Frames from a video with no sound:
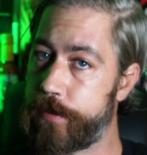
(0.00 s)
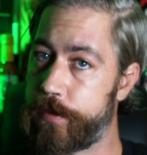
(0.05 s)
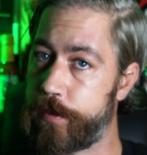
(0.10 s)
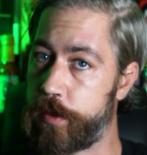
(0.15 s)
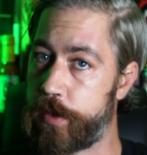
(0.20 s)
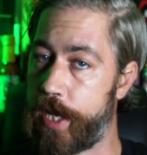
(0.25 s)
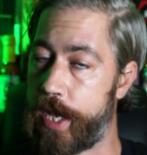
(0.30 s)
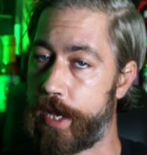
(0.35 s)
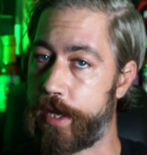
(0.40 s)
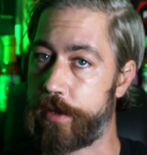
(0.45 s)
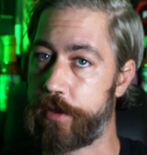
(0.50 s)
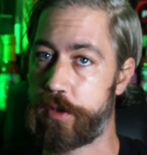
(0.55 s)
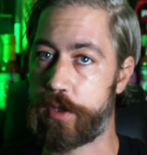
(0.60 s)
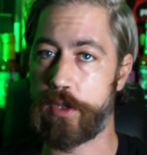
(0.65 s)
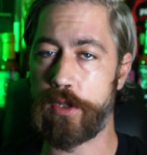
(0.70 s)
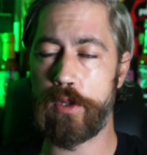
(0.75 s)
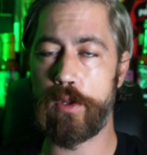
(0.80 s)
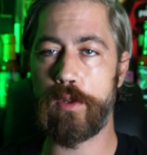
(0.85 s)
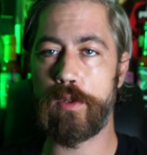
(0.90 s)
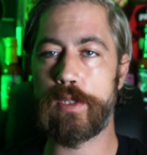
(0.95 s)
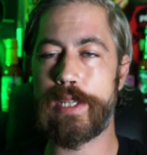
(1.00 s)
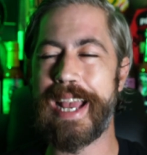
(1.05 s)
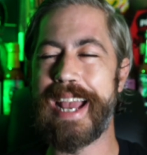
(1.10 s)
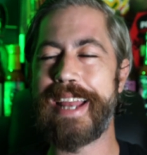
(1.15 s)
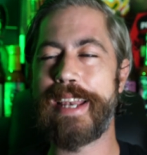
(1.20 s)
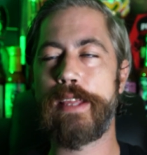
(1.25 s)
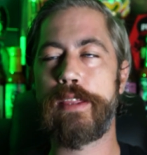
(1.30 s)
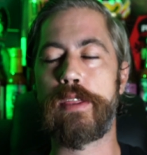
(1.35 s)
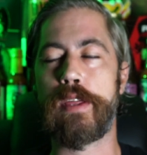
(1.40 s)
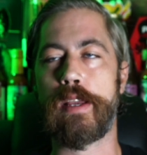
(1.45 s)
Okay, you can use
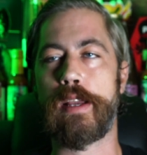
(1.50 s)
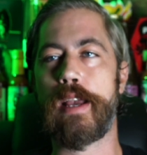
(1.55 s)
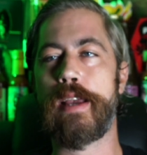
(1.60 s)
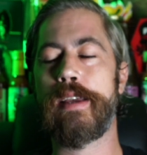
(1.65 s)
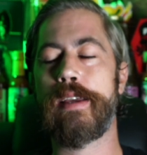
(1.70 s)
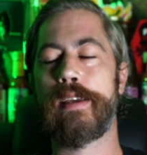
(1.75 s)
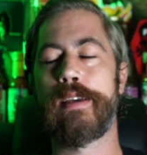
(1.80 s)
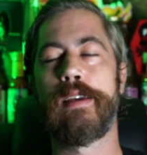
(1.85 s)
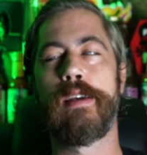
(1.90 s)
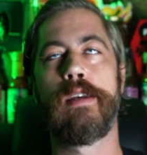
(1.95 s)
anything.